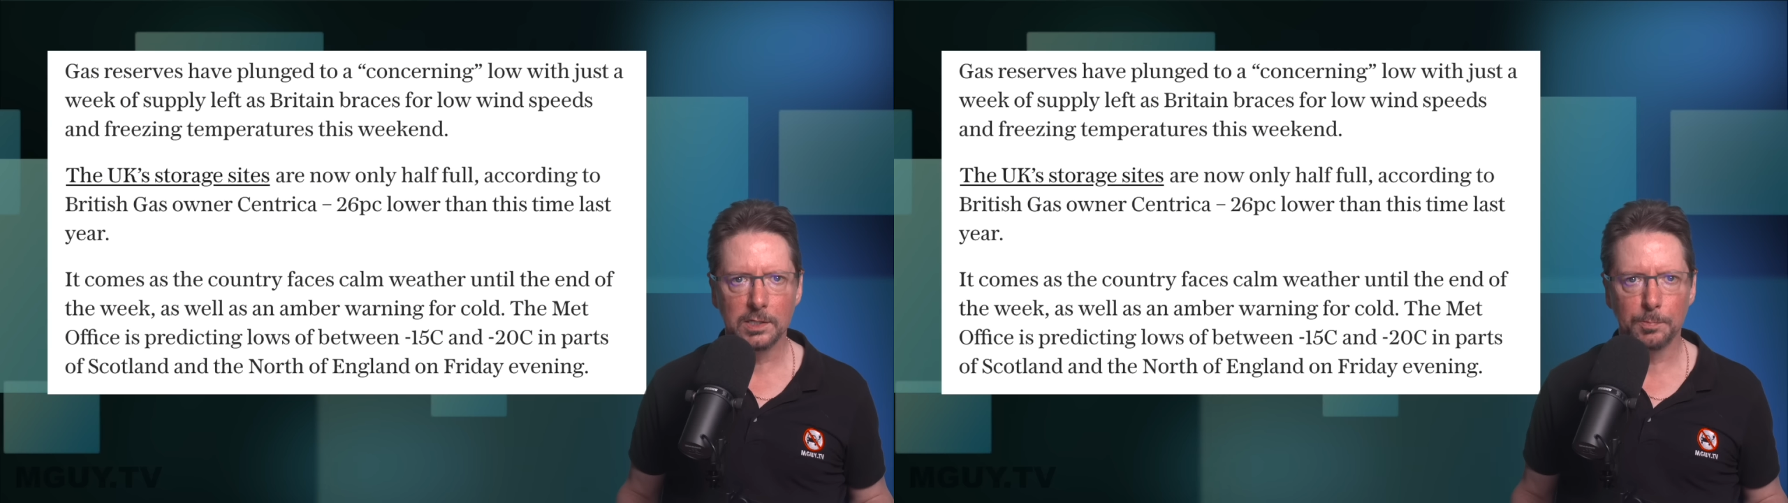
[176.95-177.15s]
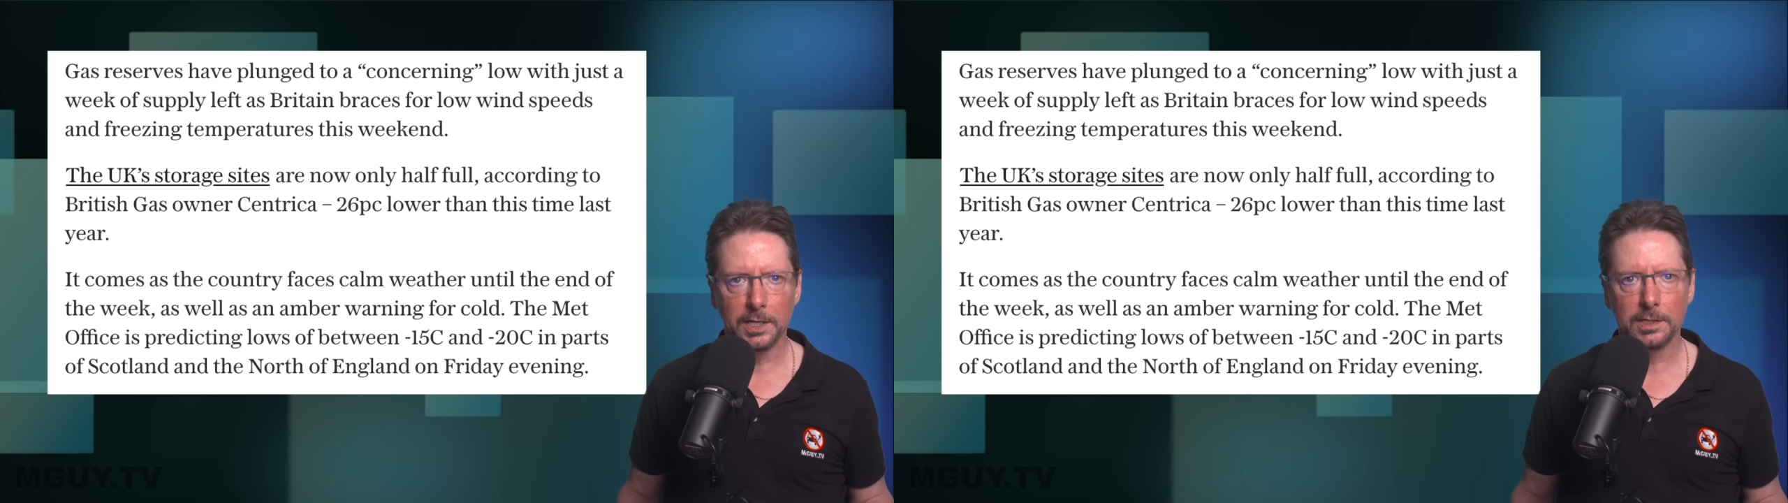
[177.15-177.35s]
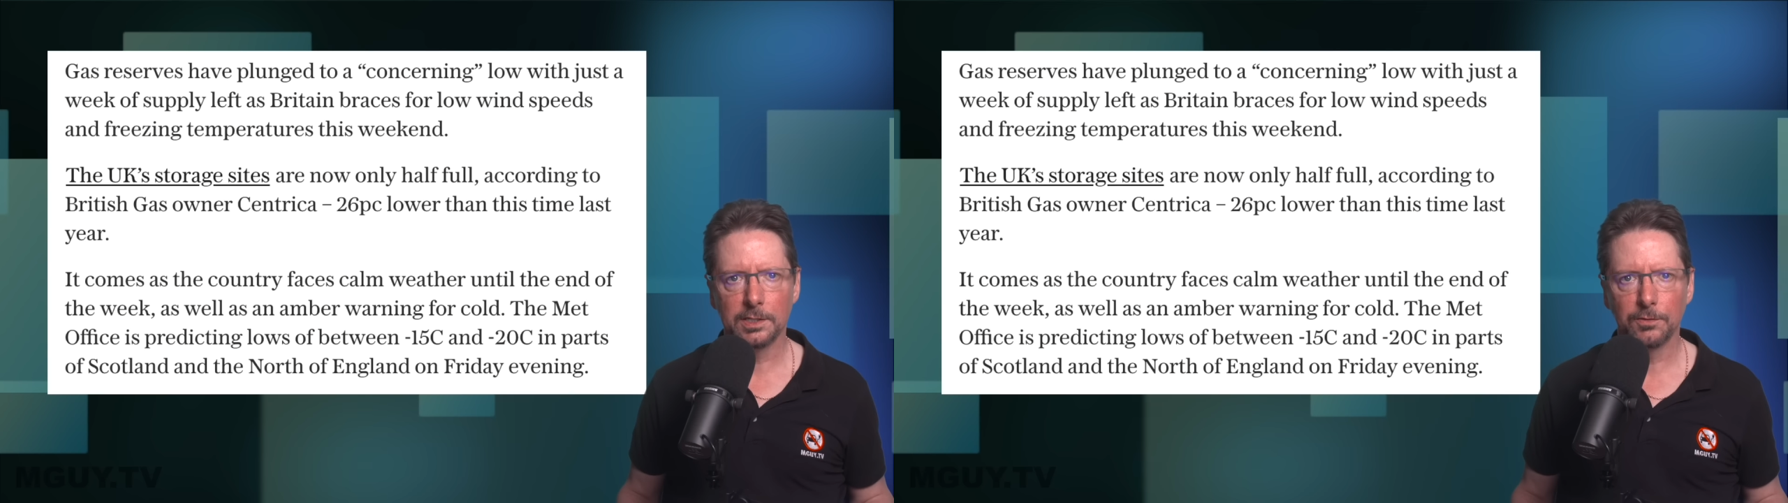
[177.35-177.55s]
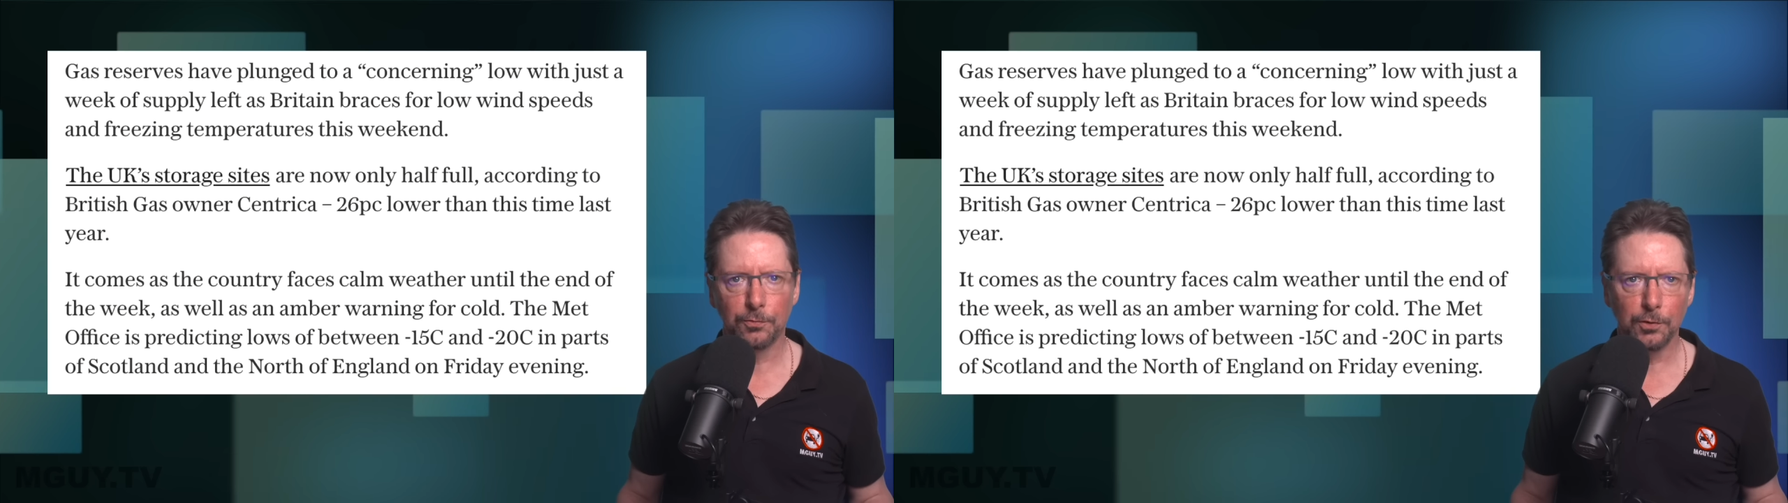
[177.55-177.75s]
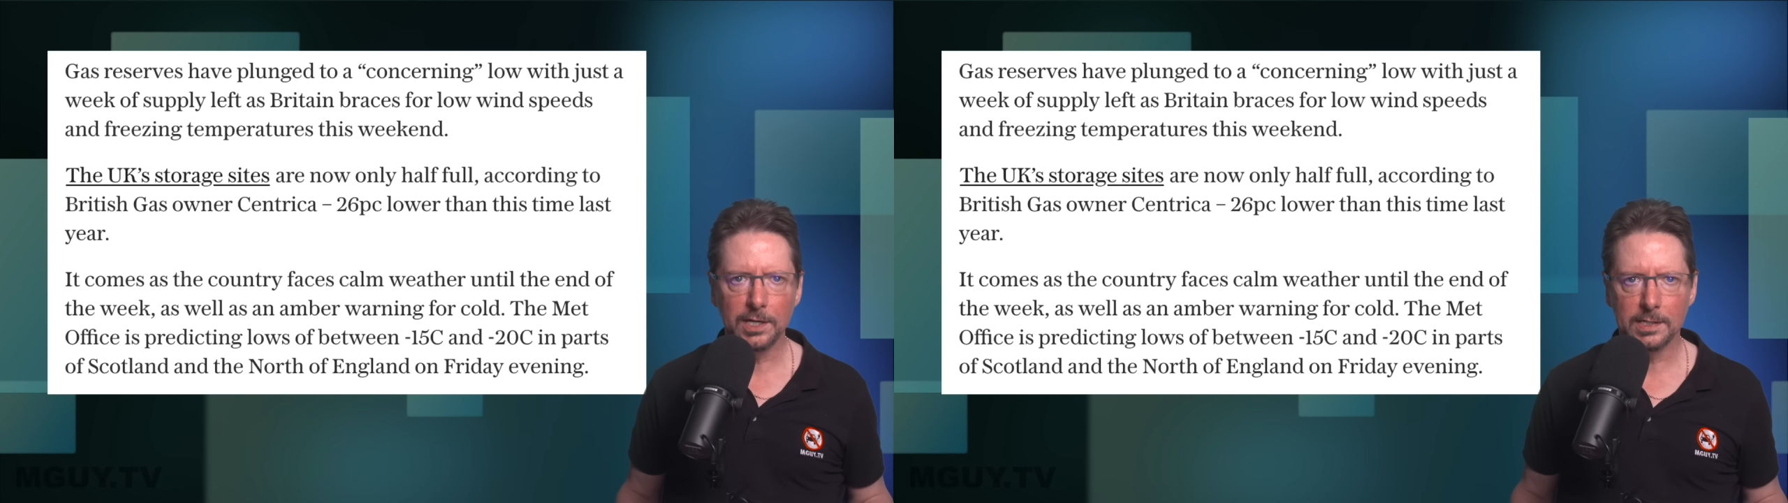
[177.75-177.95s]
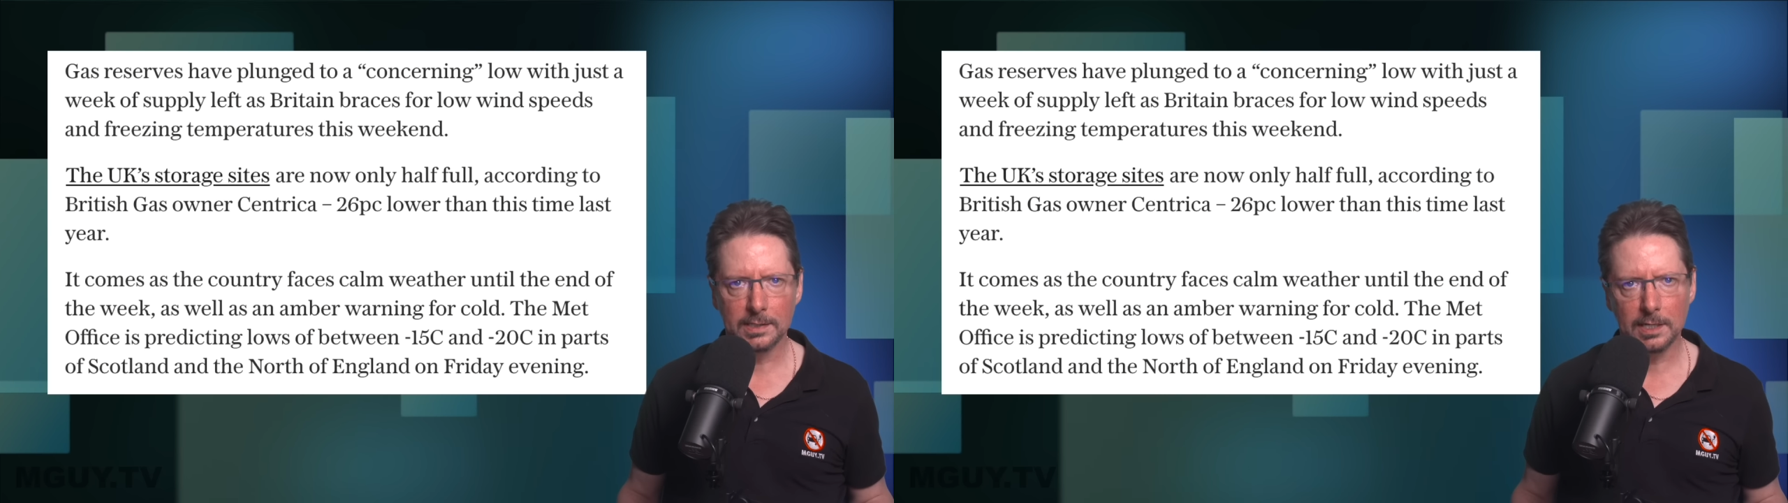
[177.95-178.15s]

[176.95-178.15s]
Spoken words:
speeds and freezing